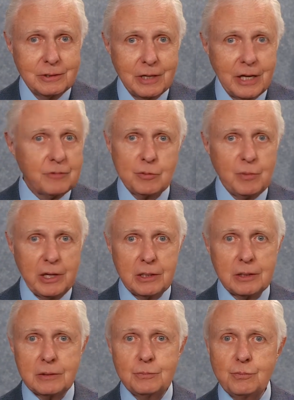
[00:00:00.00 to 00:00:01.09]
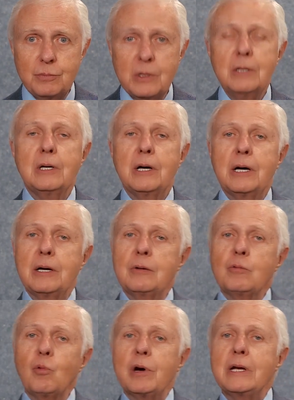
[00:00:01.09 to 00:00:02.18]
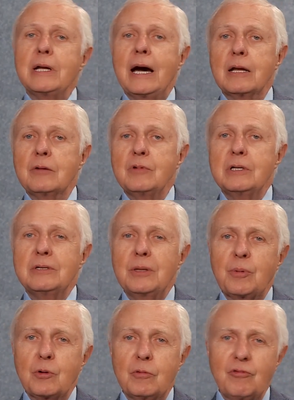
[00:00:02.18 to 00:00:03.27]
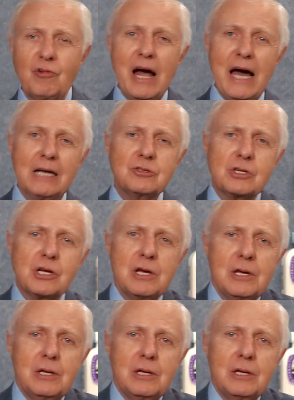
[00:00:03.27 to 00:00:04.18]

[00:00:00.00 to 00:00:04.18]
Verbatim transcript: I haven't made a one out of a typical flask